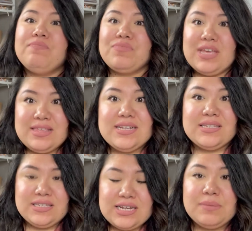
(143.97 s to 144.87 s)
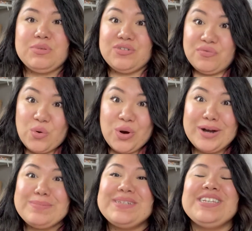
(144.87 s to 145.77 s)
these tips
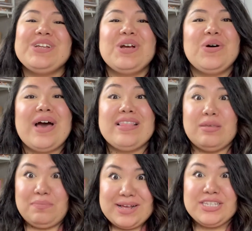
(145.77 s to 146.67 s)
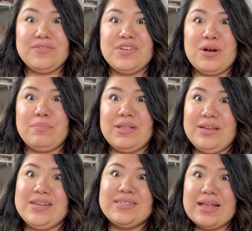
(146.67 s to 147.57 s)
formed, at the best of your
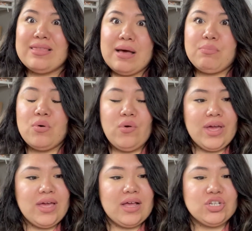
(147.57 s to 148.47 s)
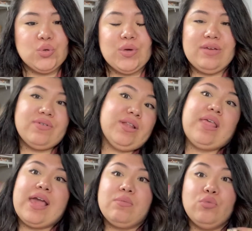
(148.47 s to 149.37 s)
abilities at that point to even
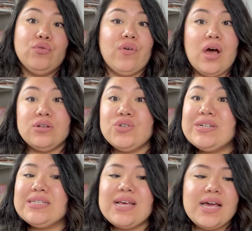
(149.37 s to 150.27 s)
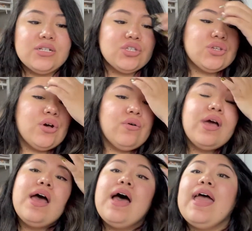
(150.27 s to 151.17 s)
like move on to design. So
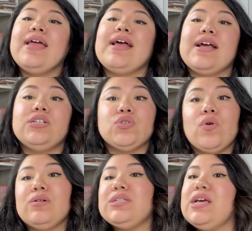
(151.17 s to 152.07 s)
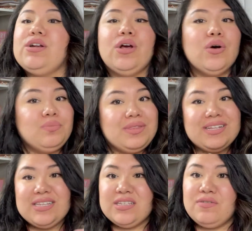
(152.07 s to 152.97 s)
in high school I was like, nope,
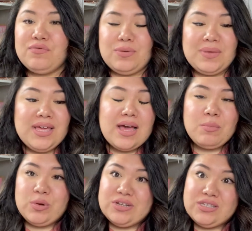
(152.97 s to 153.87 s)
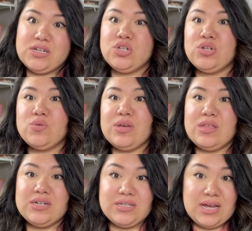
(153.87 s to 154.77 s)
this isn't for me. I'm gonna stick to doing
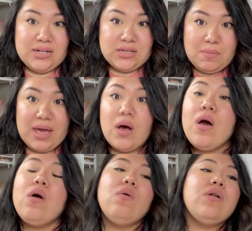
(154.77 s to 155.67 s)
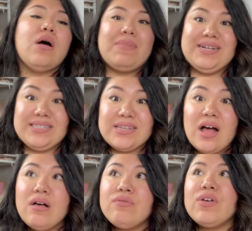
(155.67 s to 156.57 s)
the designs on my own, on myself.